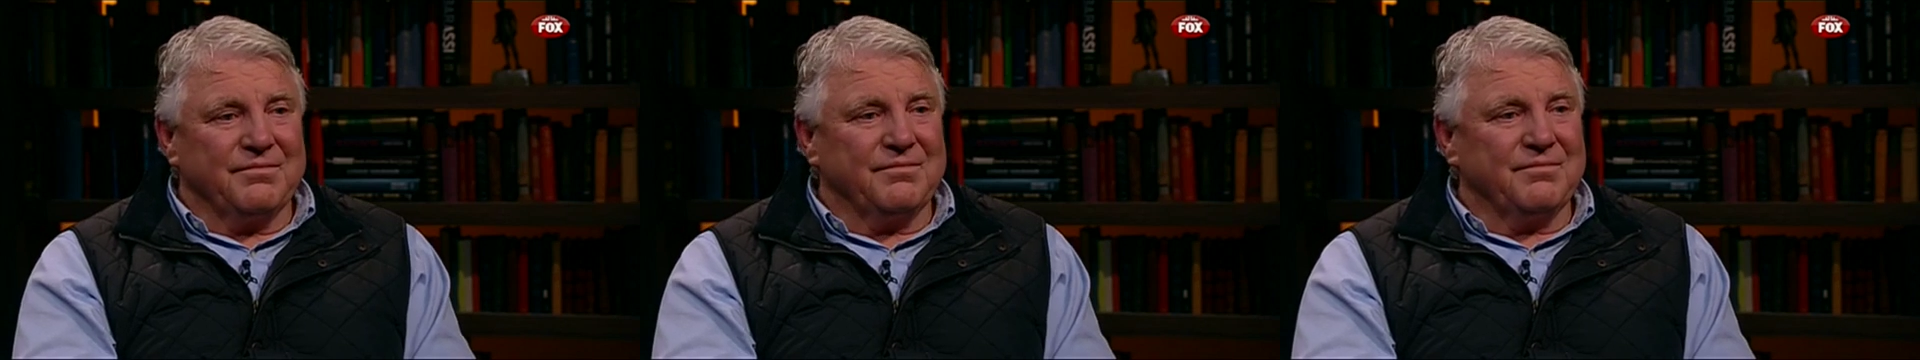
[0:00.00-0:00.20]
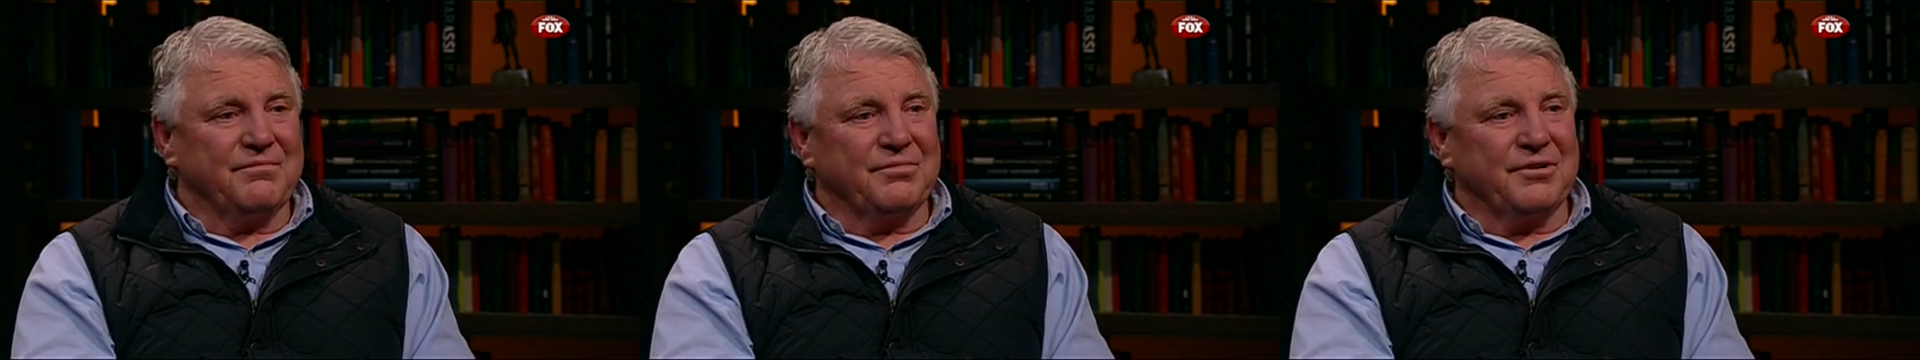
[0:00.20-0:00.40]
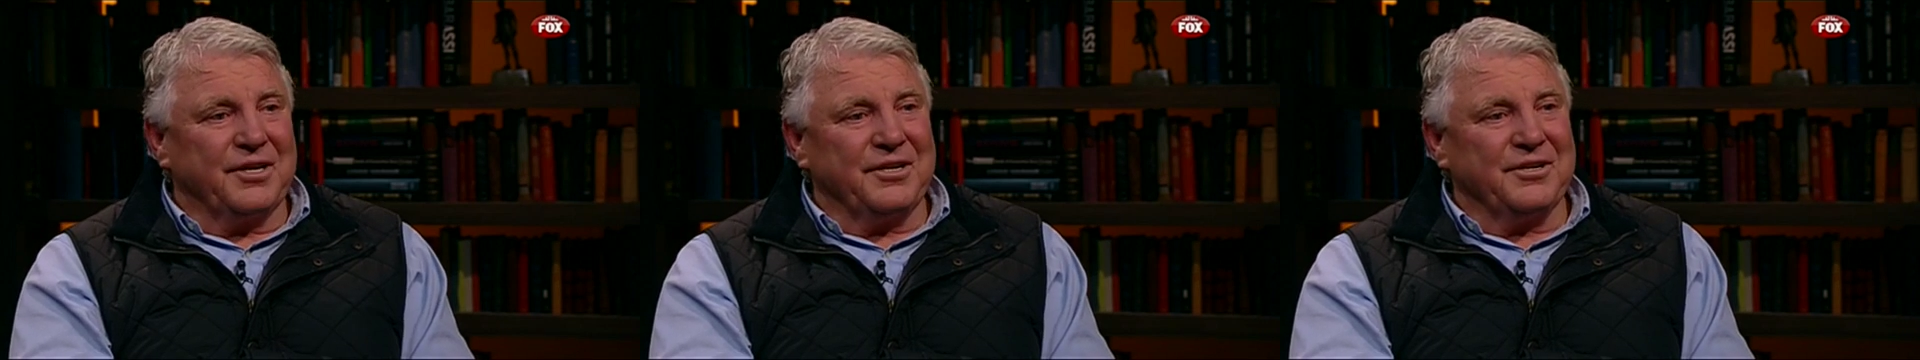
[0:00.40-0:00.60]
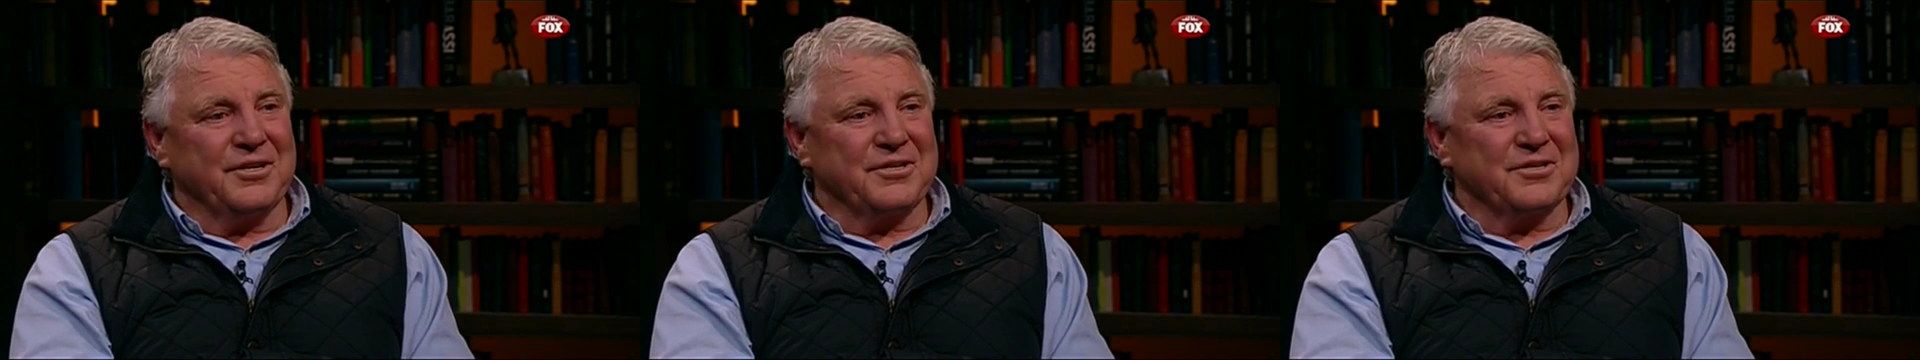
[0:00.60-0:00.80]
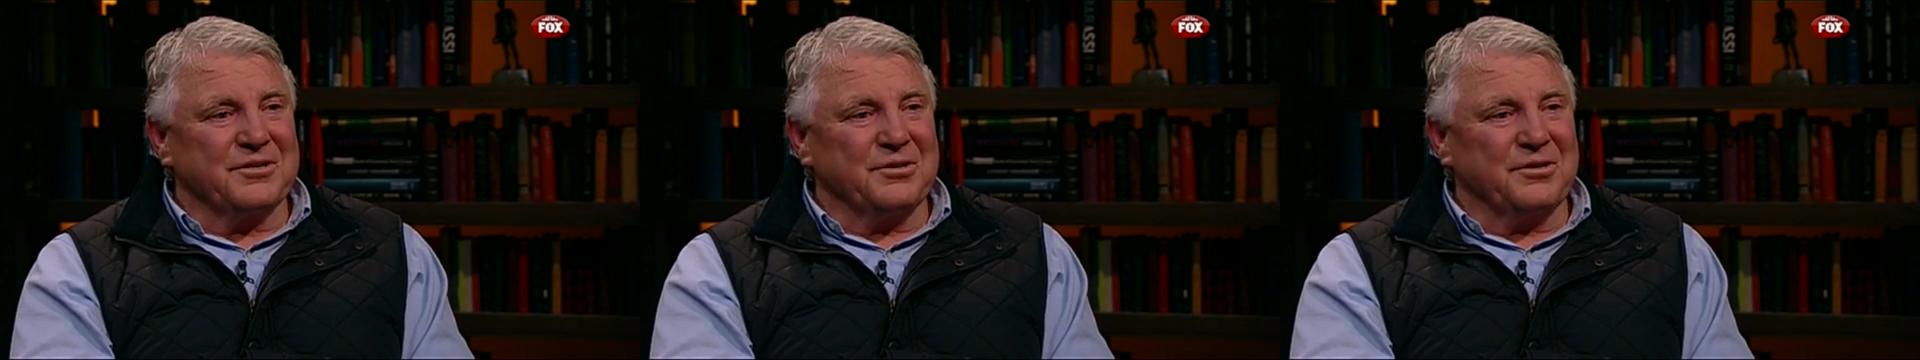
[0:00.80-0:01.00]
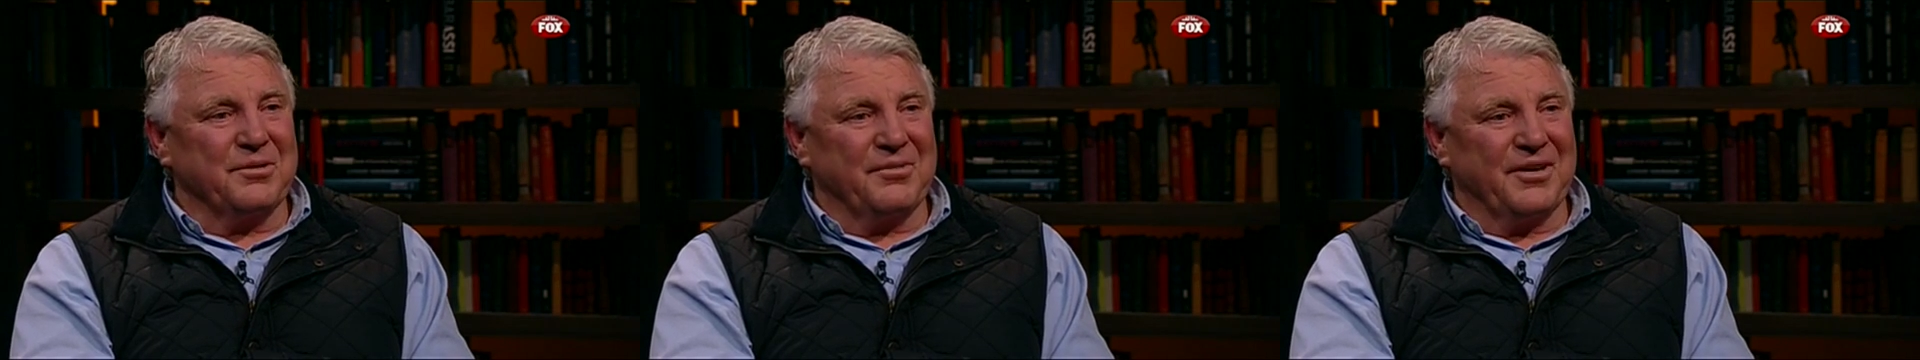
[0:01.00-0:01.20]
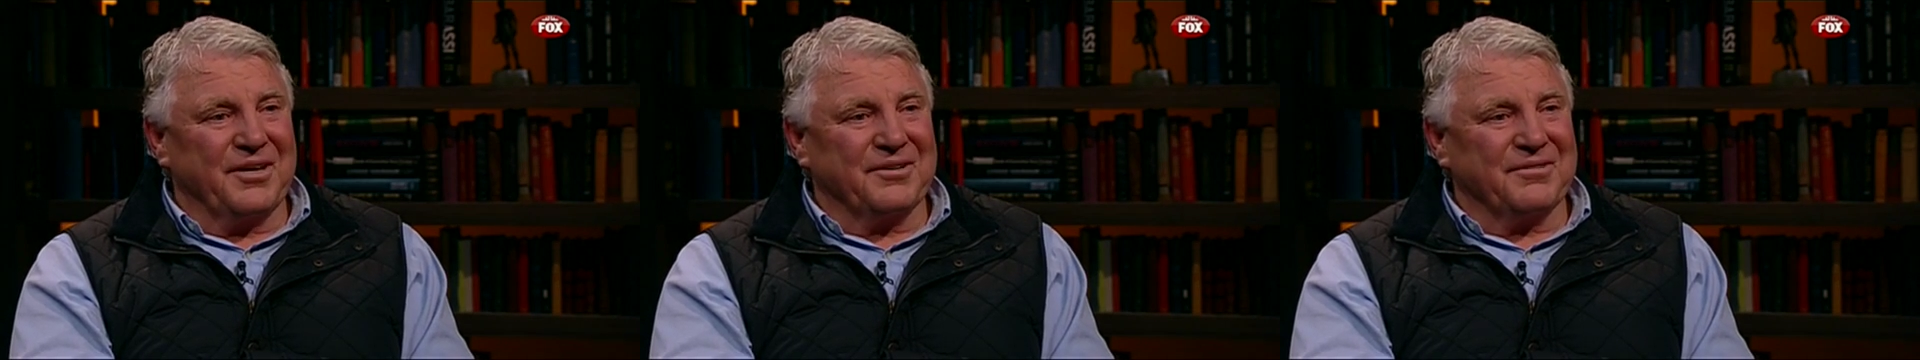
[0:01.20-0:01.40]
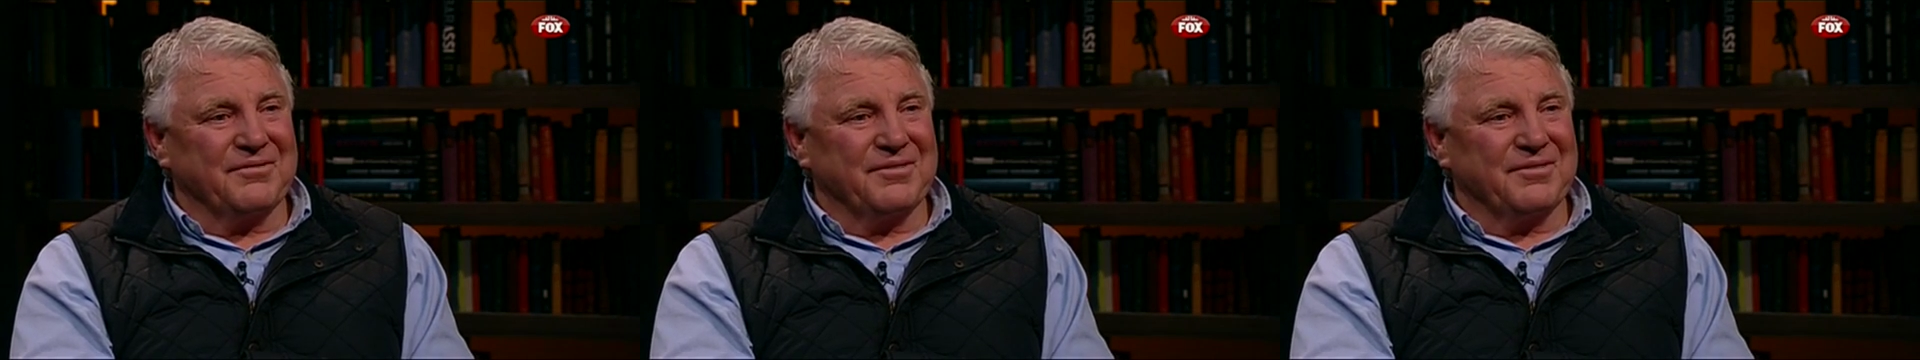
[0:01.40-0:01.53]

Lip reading: pretty decent sort of bloke.